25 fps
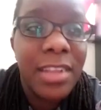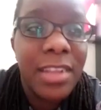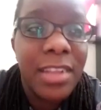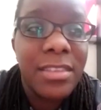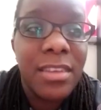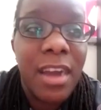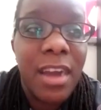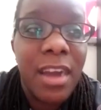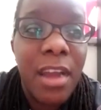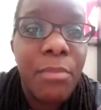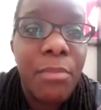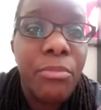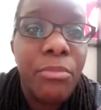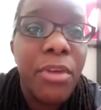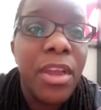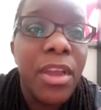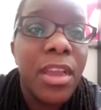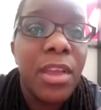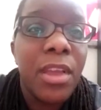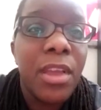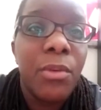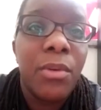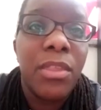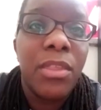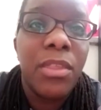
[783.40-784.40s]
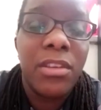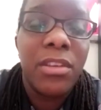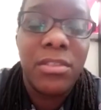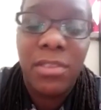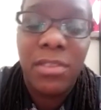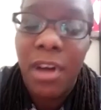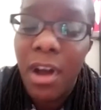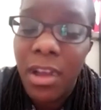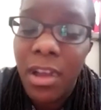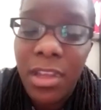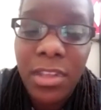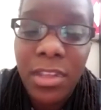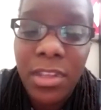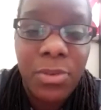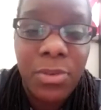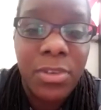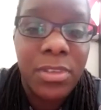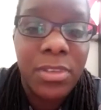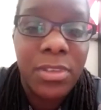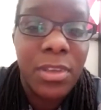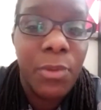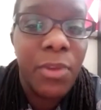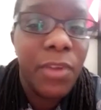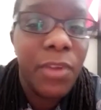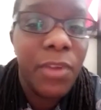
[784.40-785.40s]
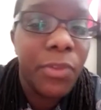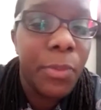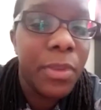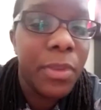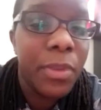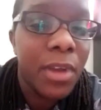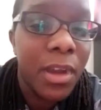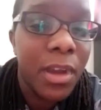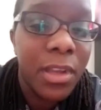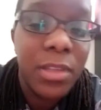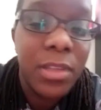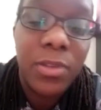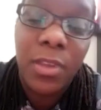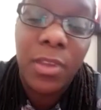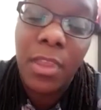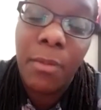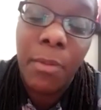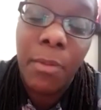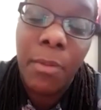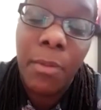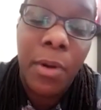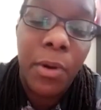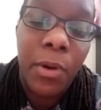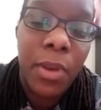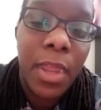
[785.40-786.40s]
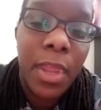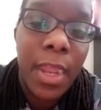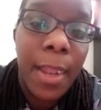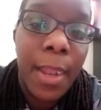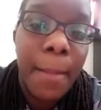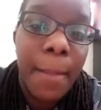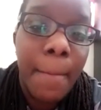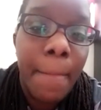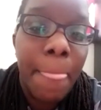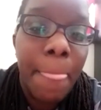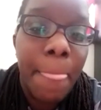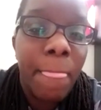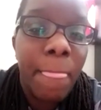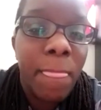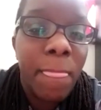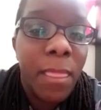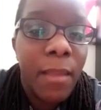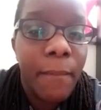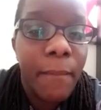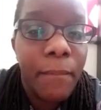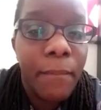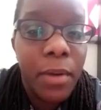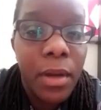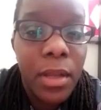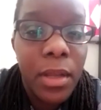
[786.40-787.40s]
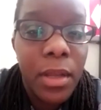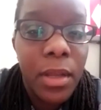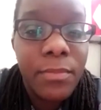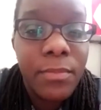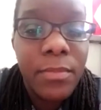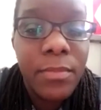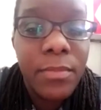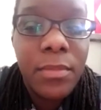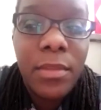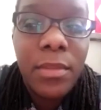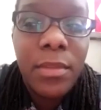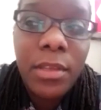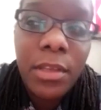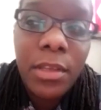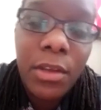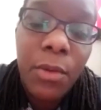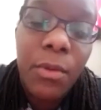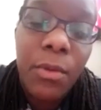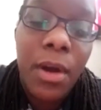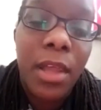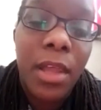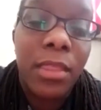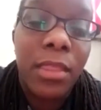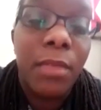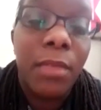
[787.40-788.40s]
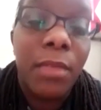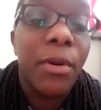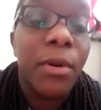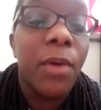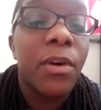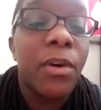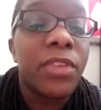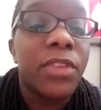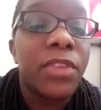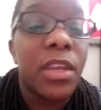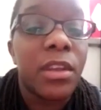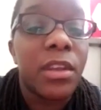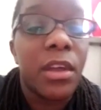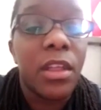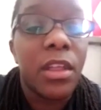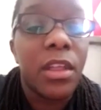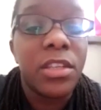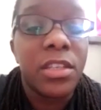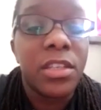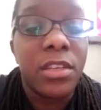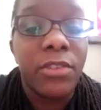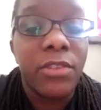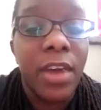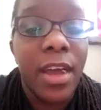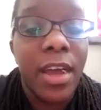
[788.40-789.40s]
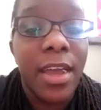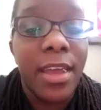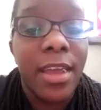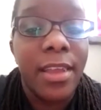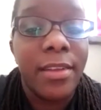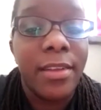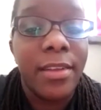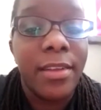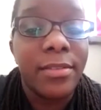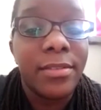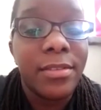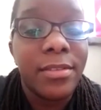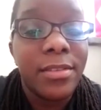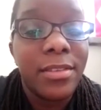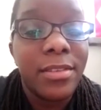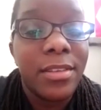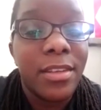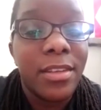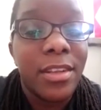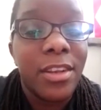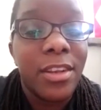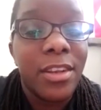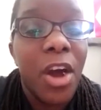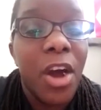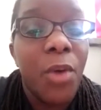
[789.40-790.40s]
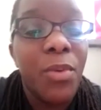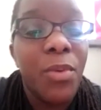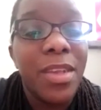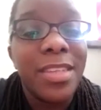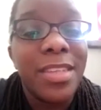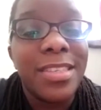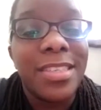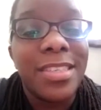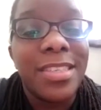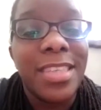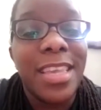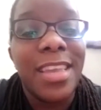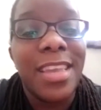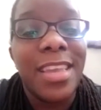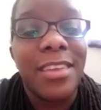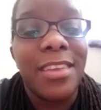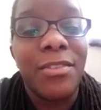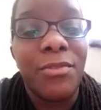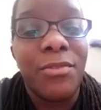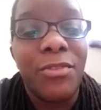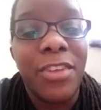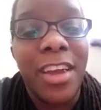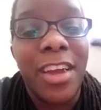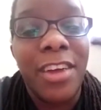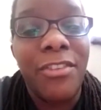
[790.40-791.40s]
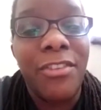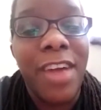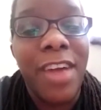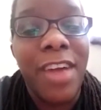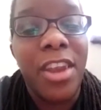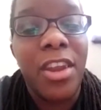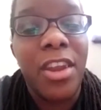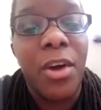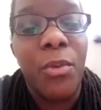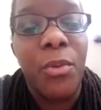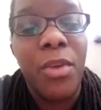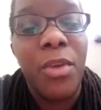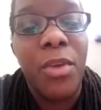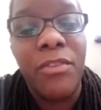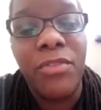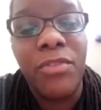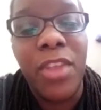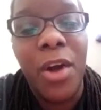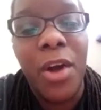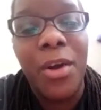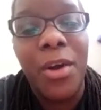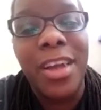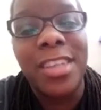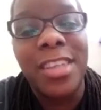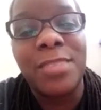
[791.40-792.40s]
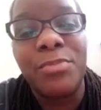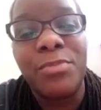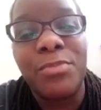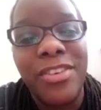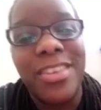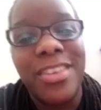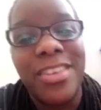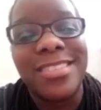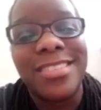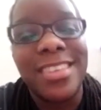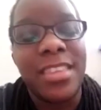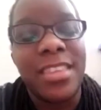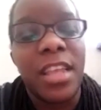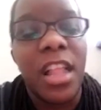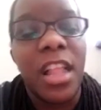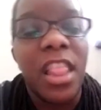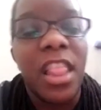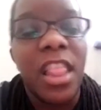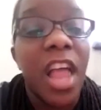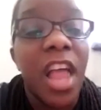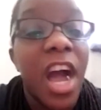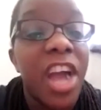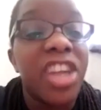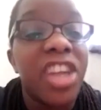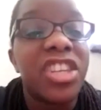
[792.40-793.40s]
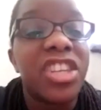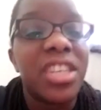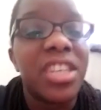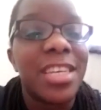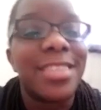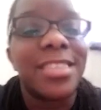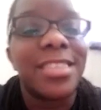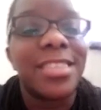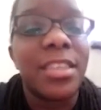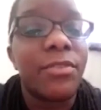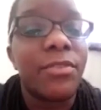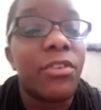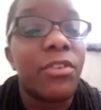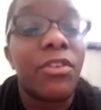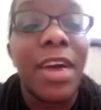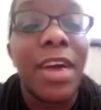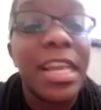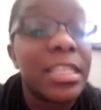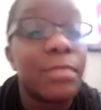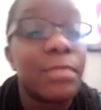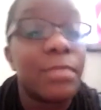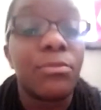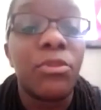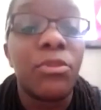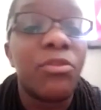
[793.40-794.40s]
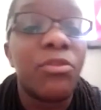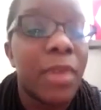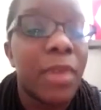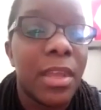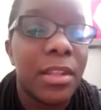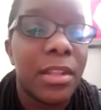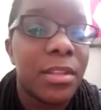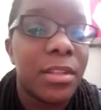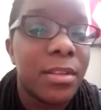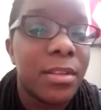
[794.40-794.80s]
it's heartbreaking when they're talking to us and we have to be talking to them about it. But you know what? The power of technology, right? Now we see, right now we are now experiencing the largest civil rights movement.